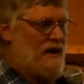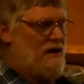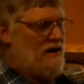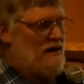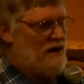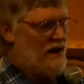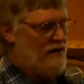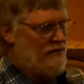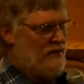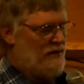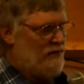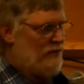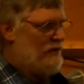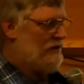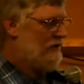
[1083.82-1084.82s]
1800s
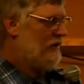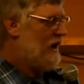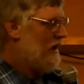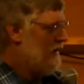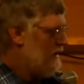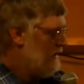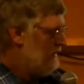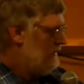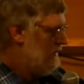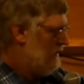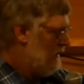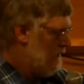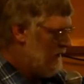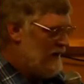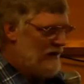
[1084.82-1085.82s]
when there's all this
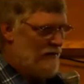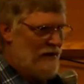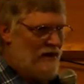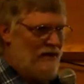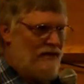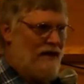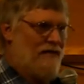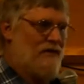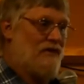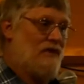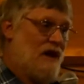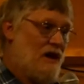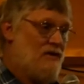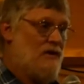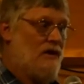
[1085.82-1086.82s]
environmental
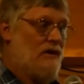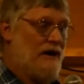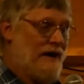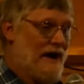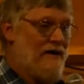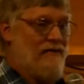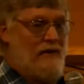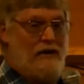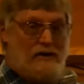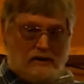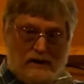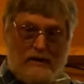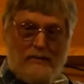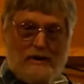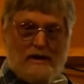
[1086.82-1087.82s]
devastation going on, very
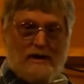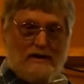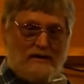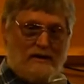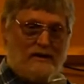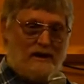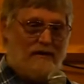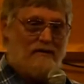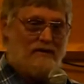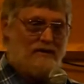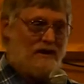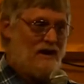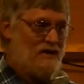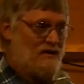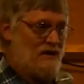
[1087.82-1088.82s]
deliberate in the
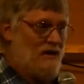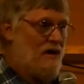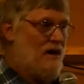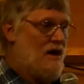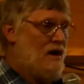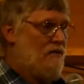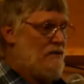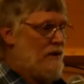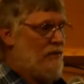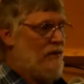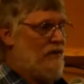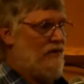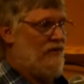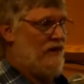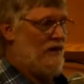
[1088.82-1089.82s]
devastation
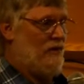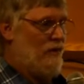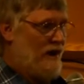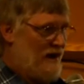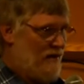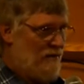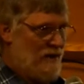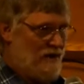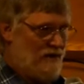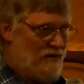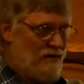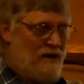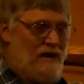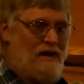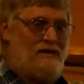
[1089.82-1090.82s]
was saying, wait a minute,
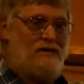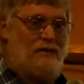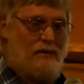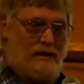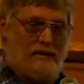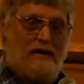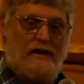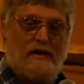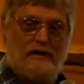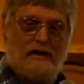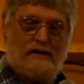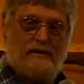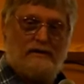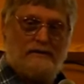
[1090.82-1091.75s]
we need to rethink this.